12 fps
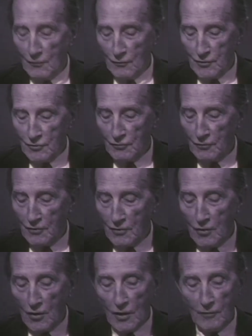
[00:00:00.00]
which would
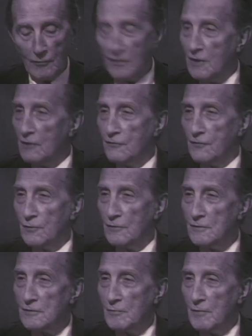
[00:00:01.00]
not be
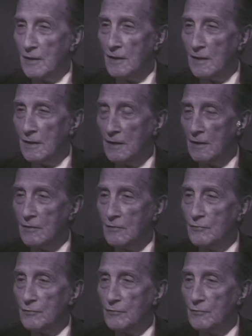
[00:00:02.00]
influenced by